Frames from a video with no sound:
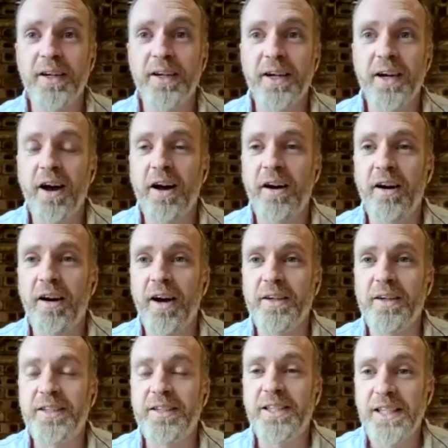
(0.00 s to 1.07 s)
and to
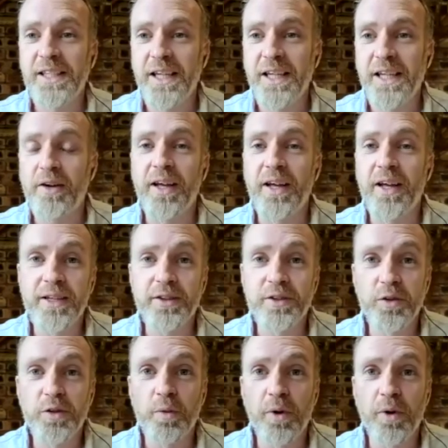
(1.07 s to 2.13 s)
see how that is in the
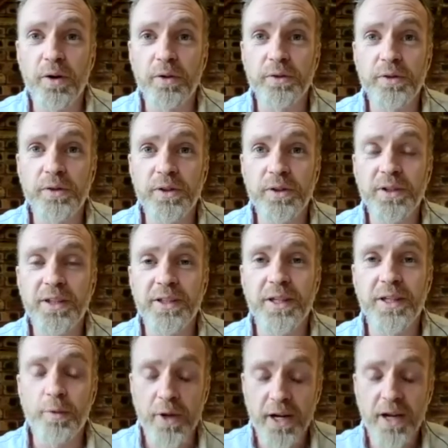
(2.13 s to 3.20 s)
world, then
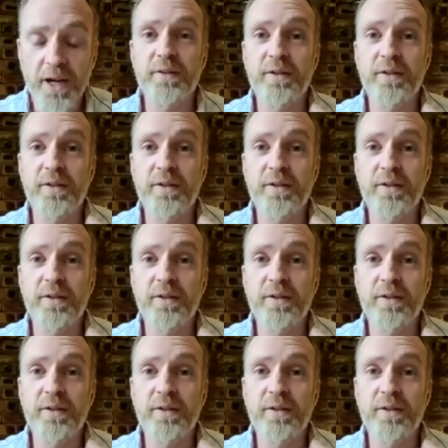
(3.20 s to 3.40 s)
when I